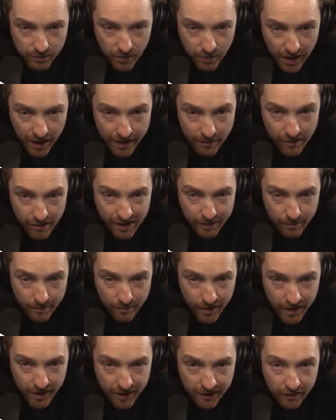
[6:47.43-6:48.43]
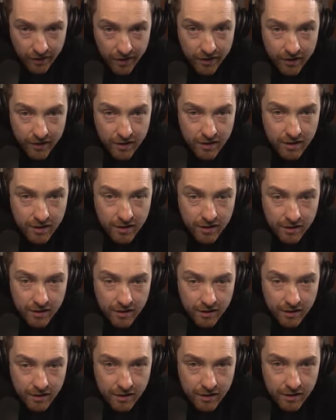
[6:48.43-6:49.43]
I'd recommend buying, right?
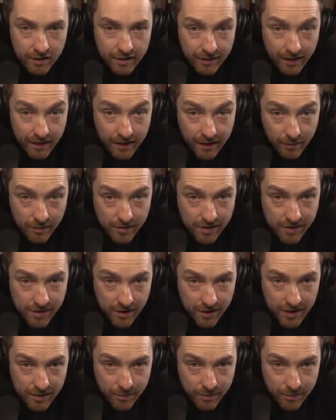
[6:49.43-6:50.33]
That one's nice,